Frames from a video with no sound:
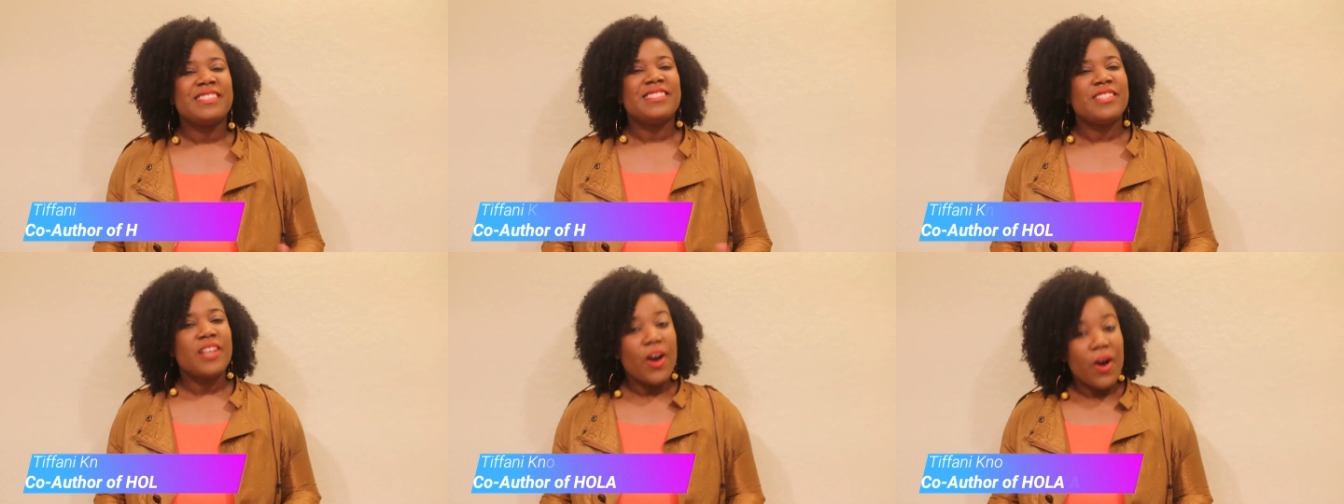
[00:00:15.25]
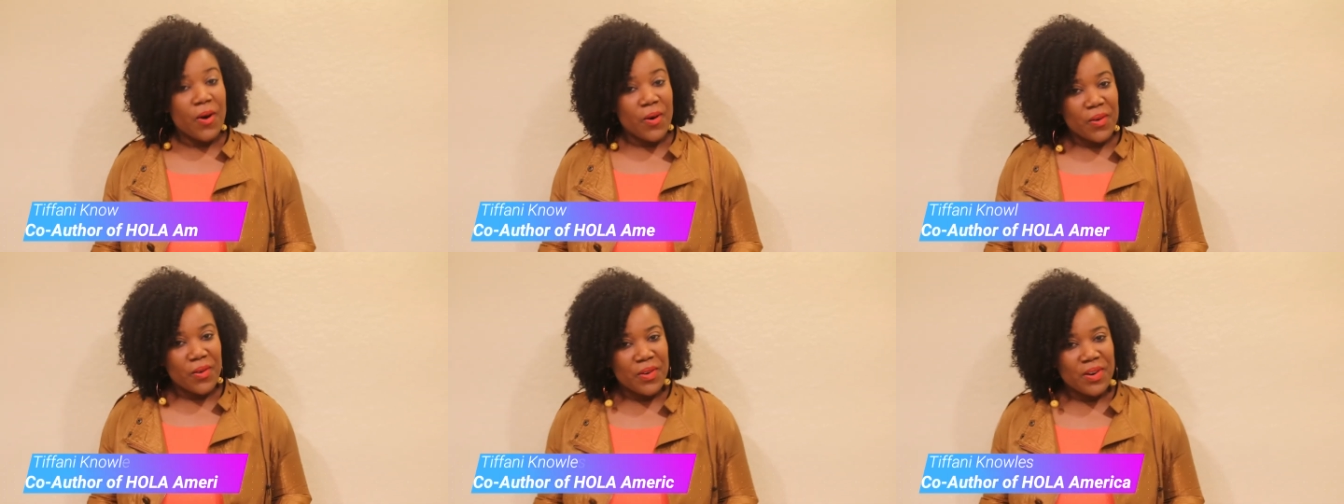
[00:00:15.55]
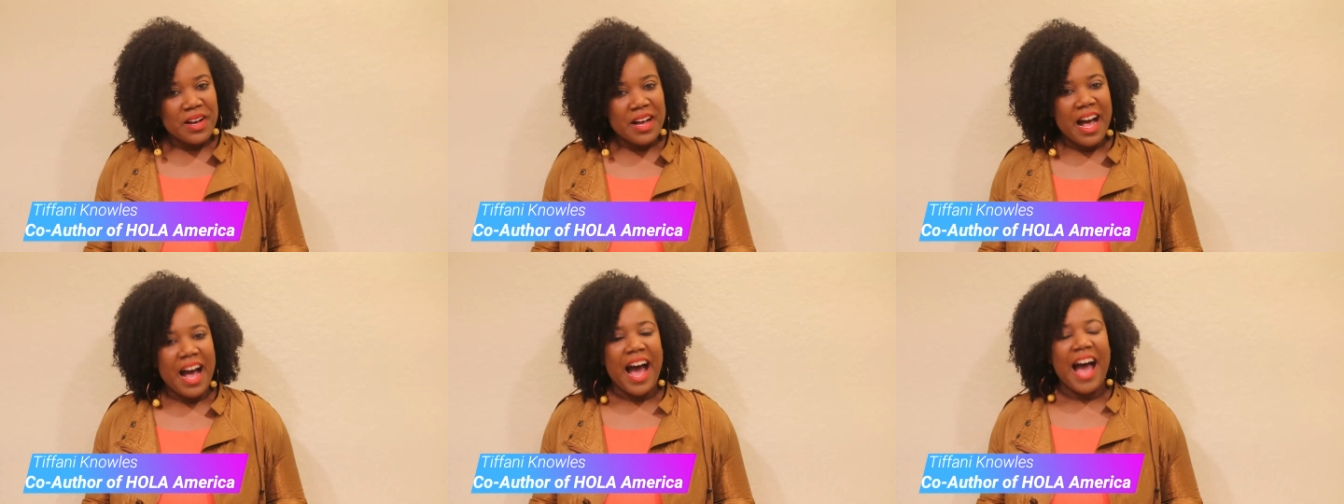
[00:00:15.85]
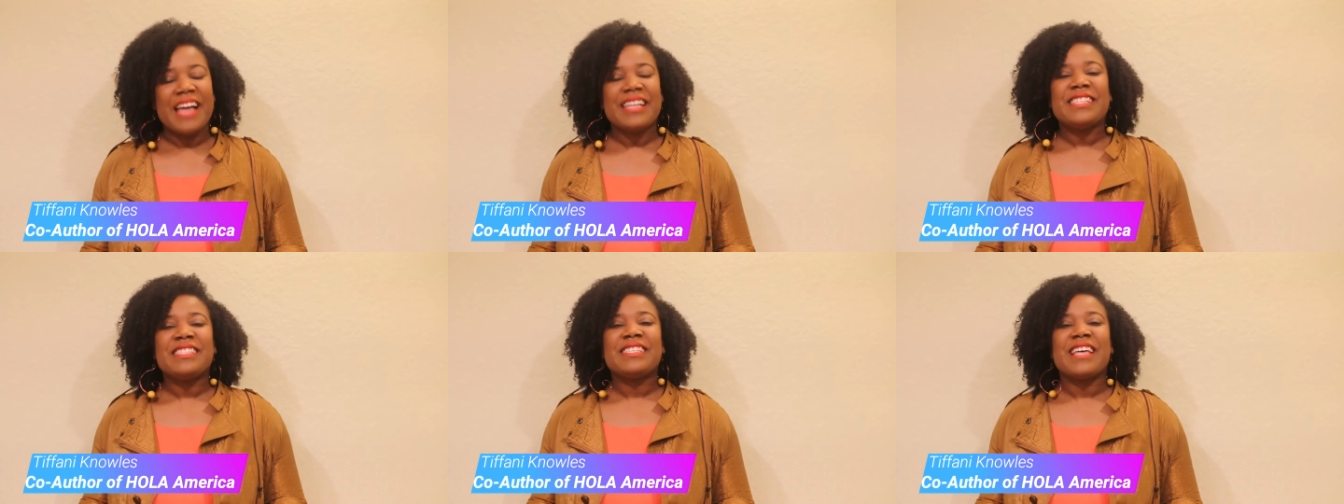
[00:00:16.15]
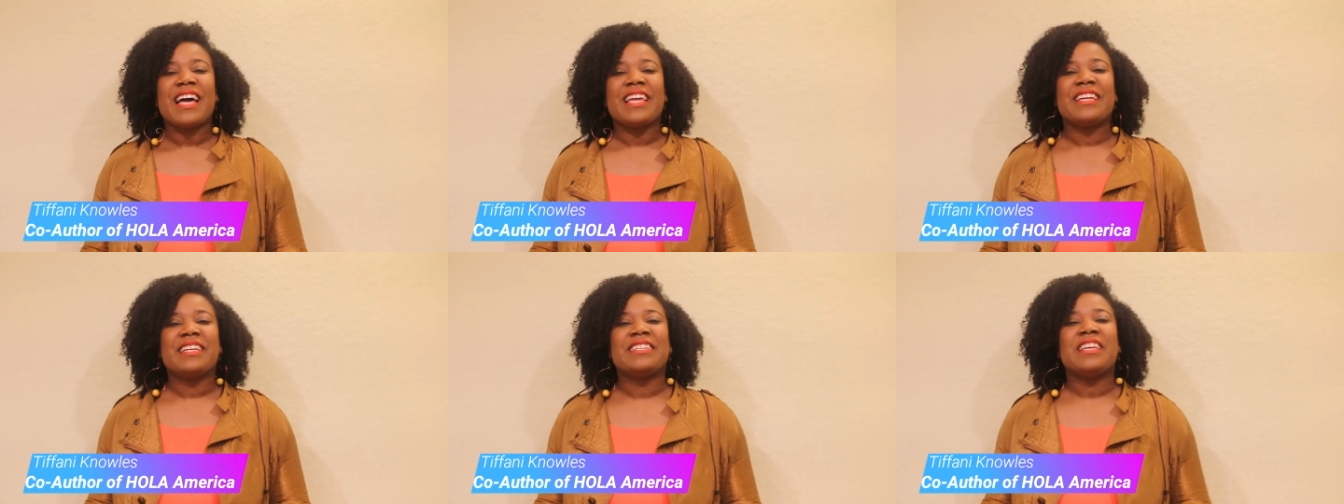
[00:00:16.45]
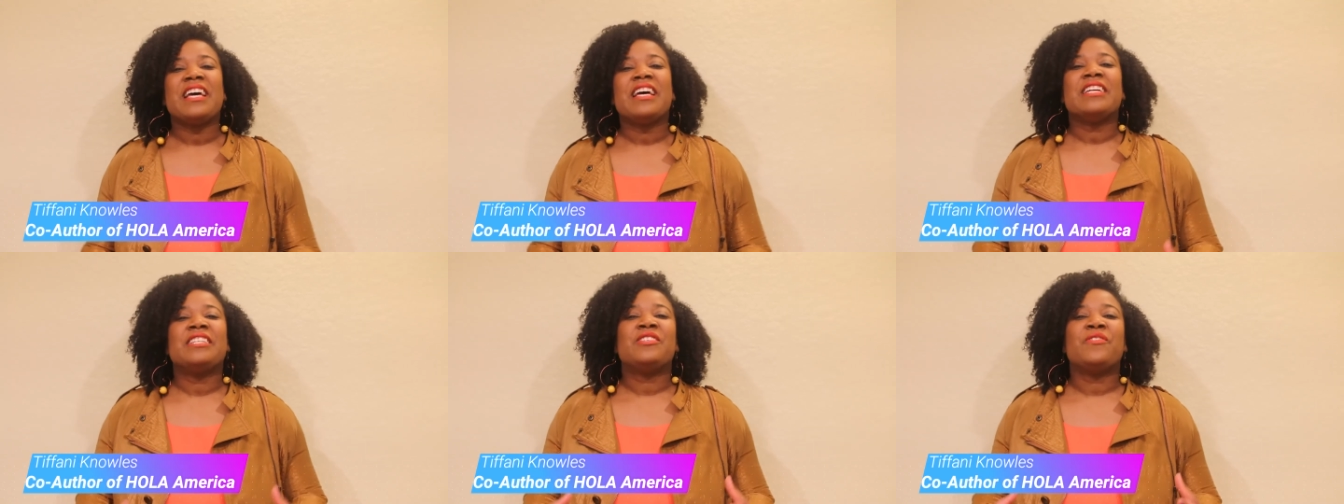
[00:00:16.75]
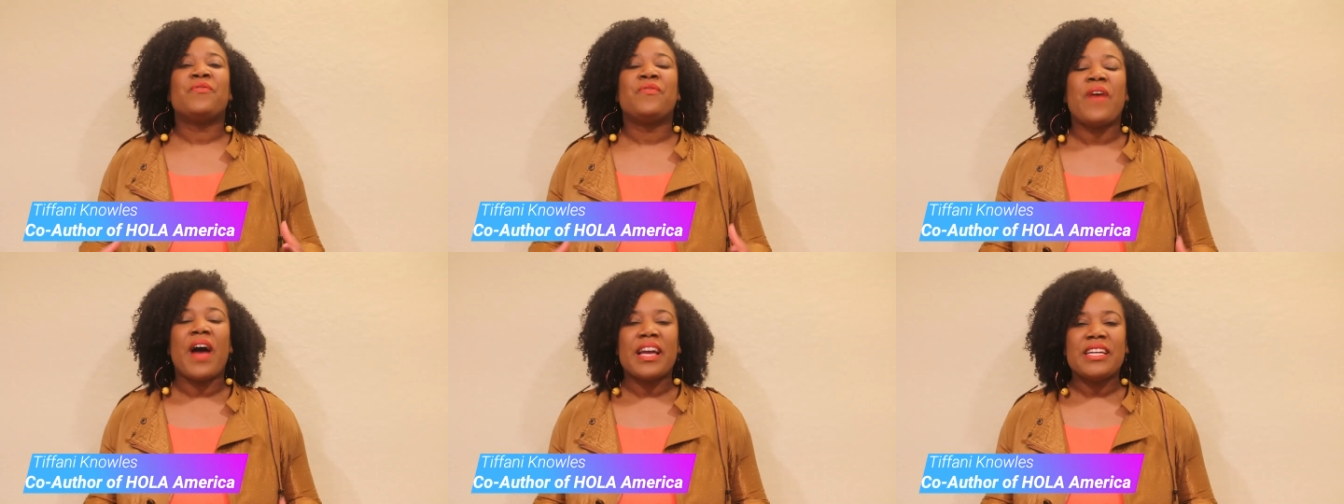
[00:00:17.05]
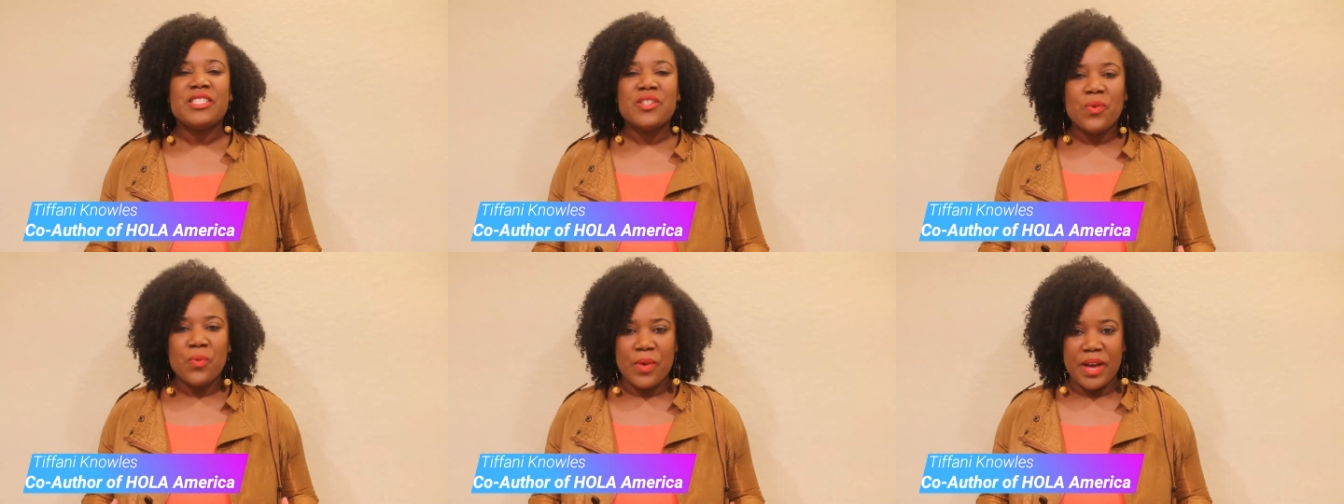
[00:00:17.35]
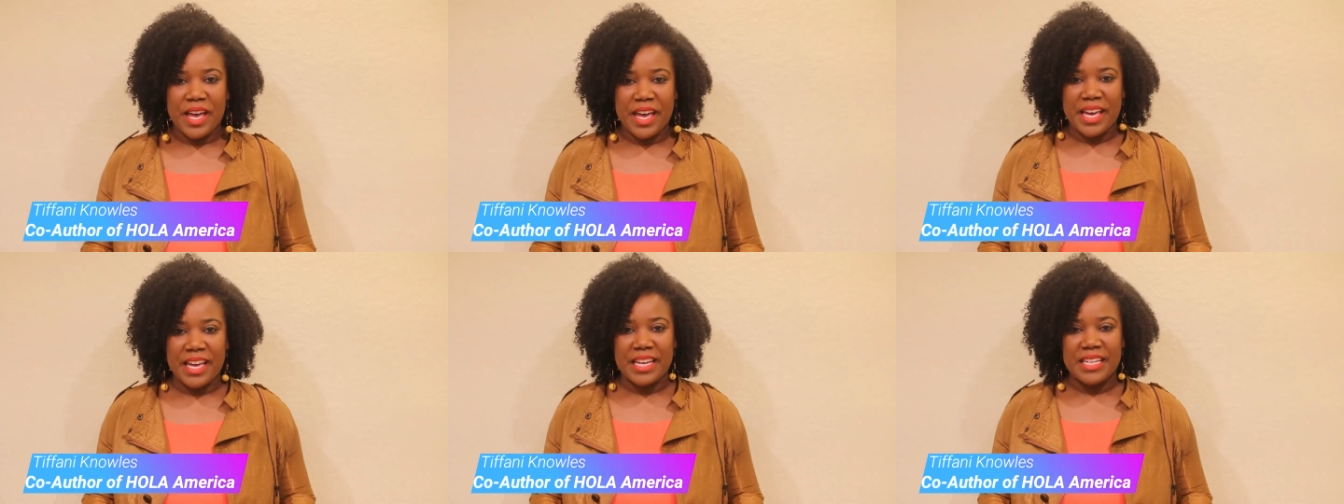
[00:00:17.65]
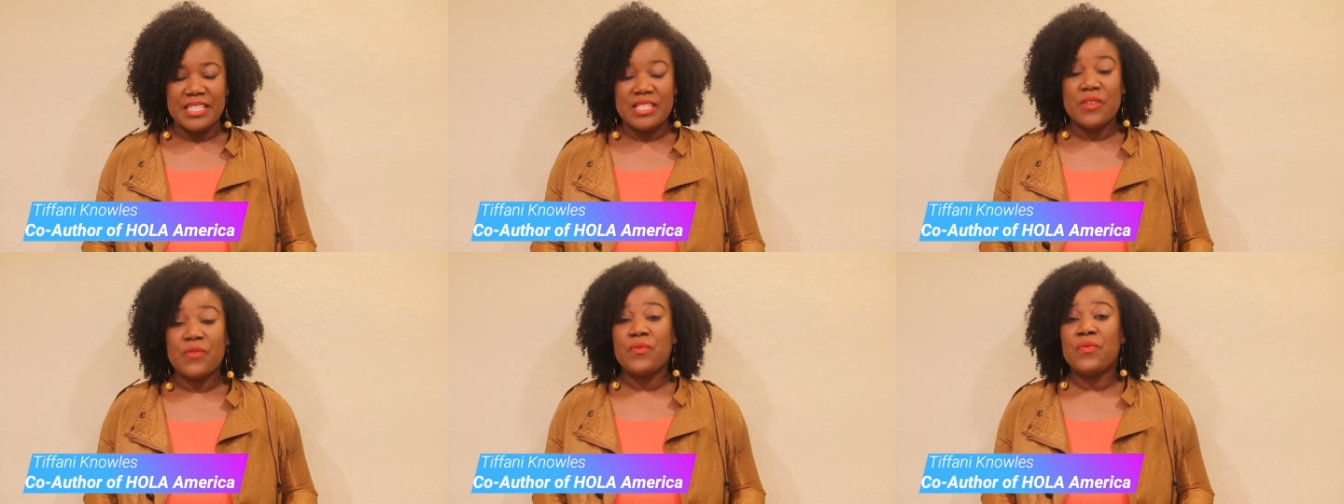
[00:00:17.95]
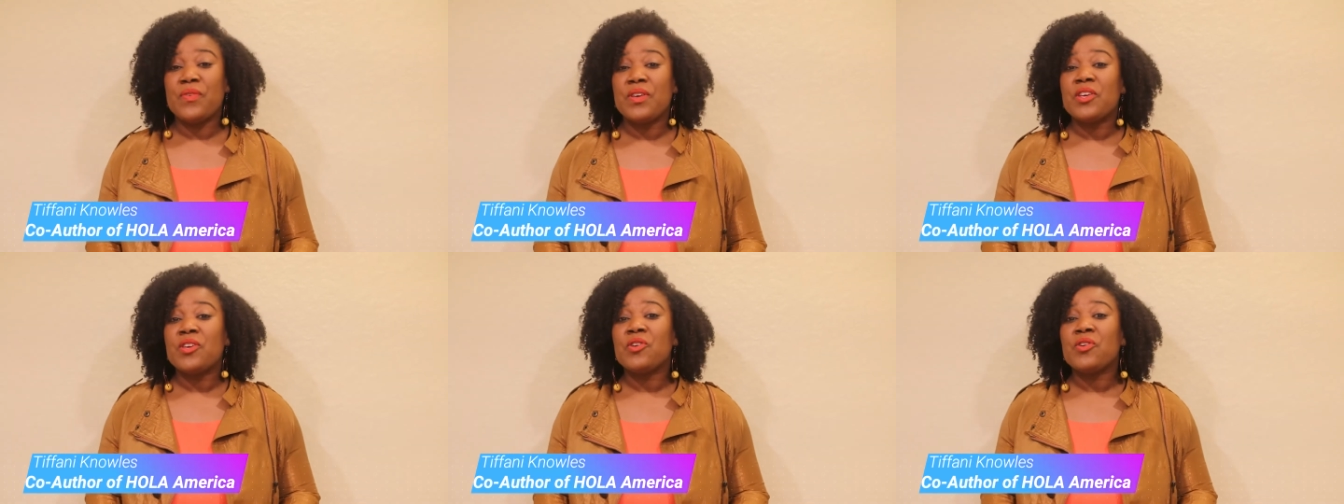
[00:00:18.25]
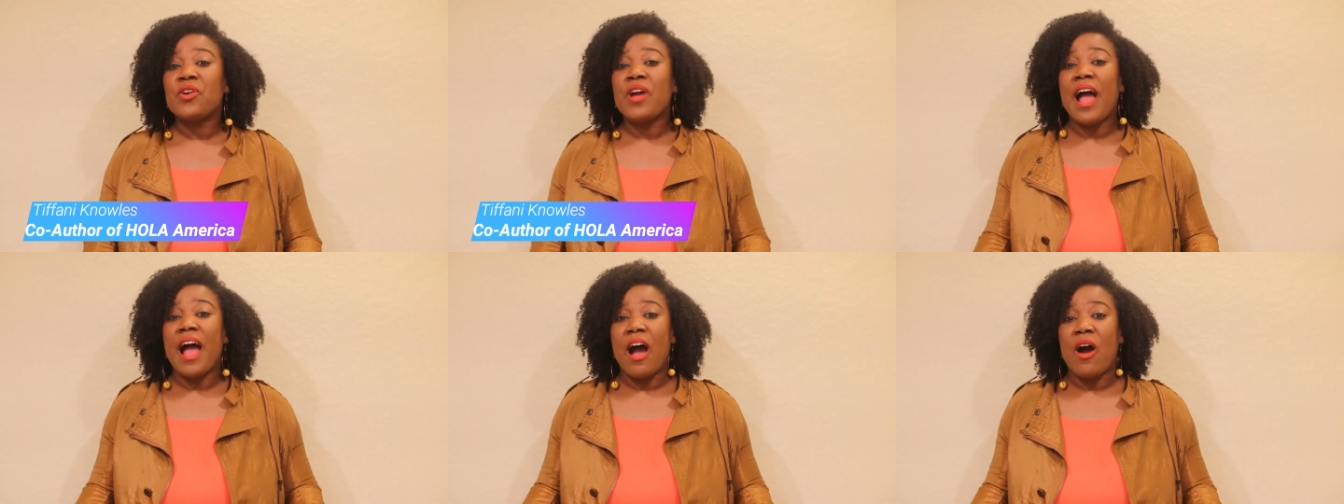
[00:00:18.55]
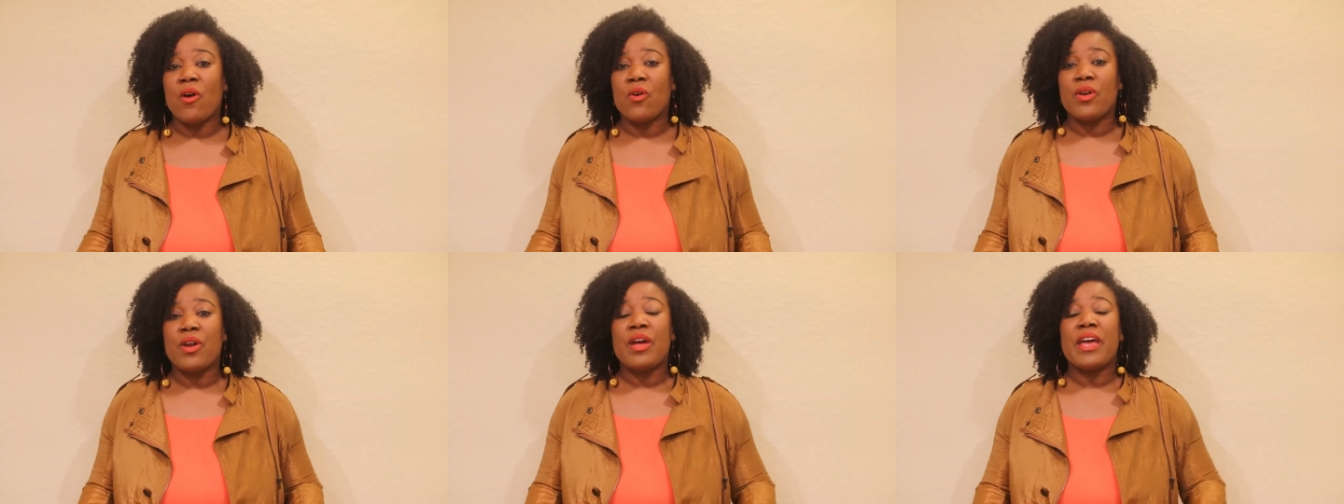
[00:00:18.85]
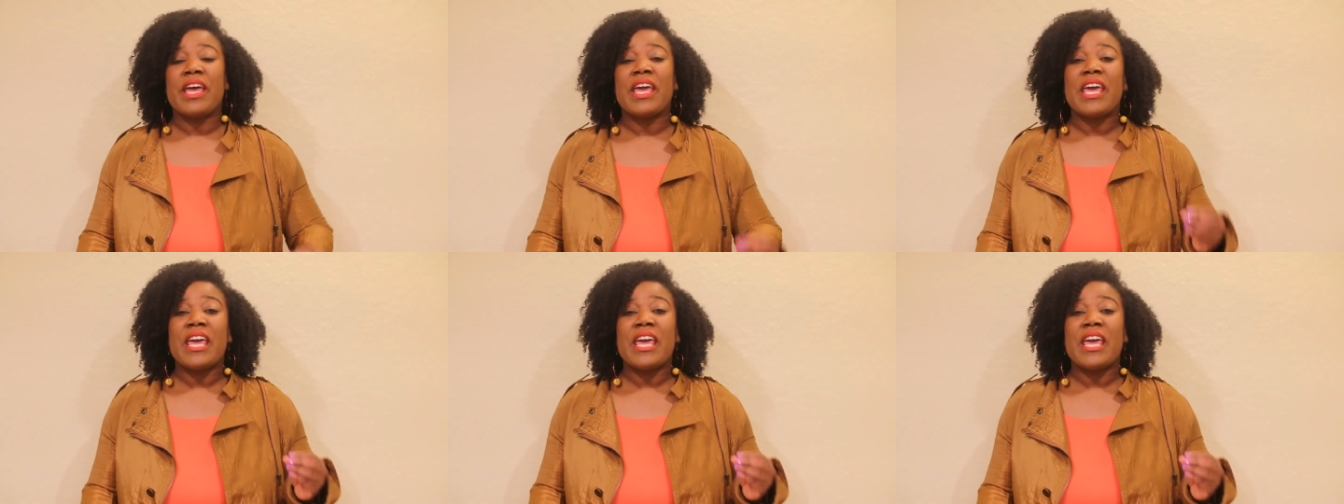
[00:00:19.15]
So I decided to find a way to figure out